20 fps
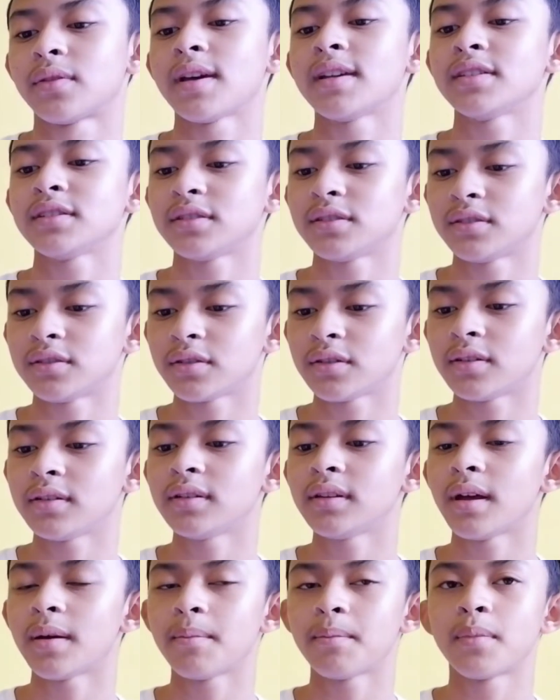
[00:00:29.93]

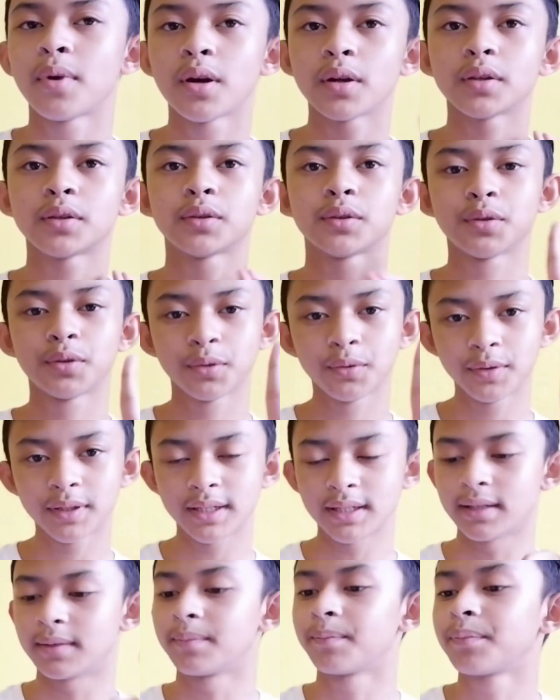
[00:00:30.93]
Question number
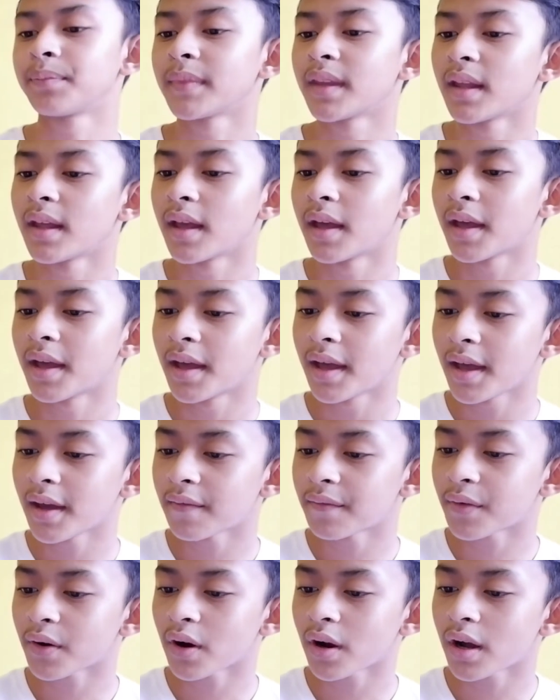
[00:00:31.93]
3.
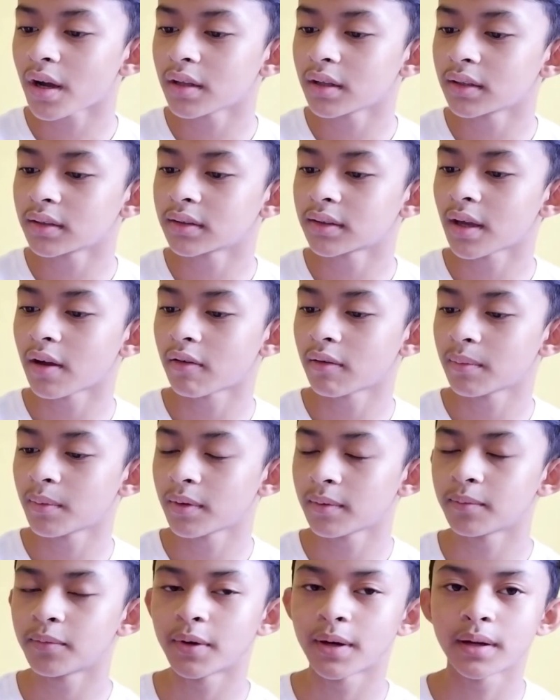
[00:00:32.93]
Ever had a
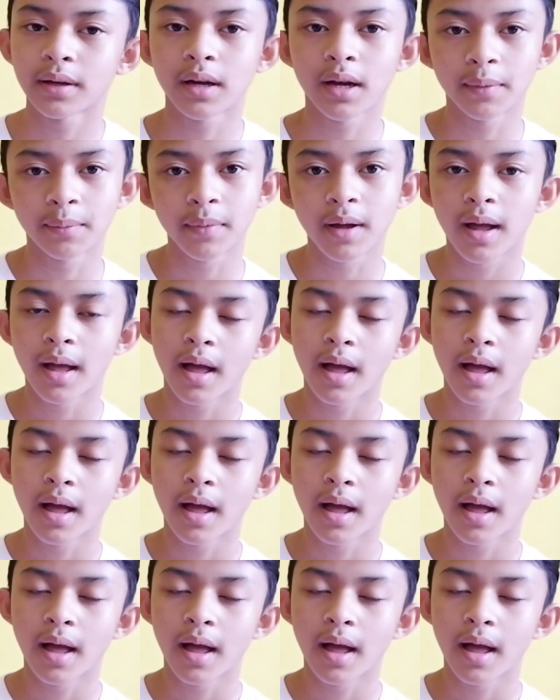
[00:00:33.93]
terrible breakup?